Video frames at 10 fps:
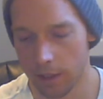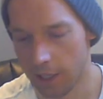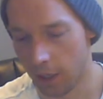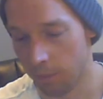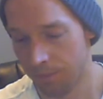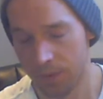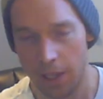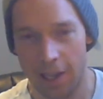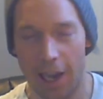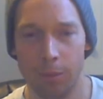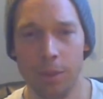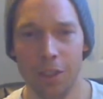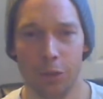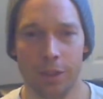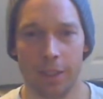Now, I'd be
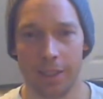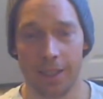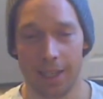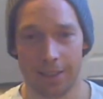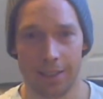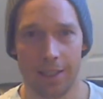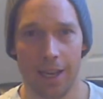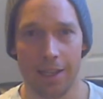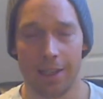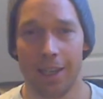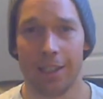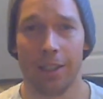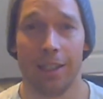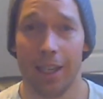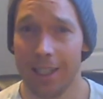interested in testing a
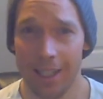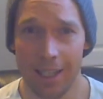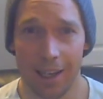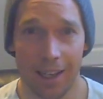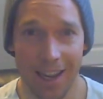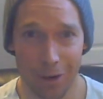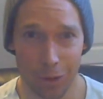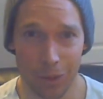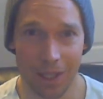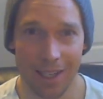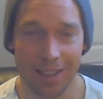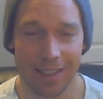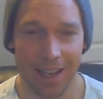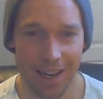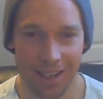Nike Aerolite
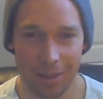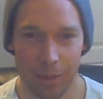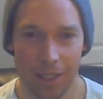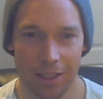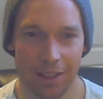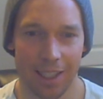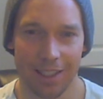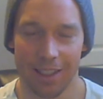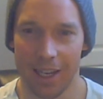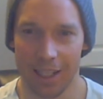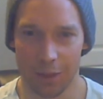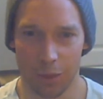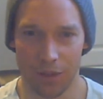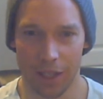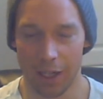tank because that's the next
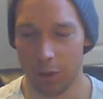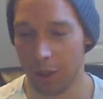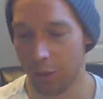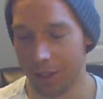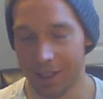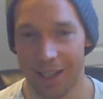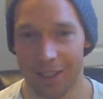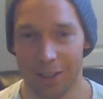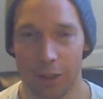one that I really want to test.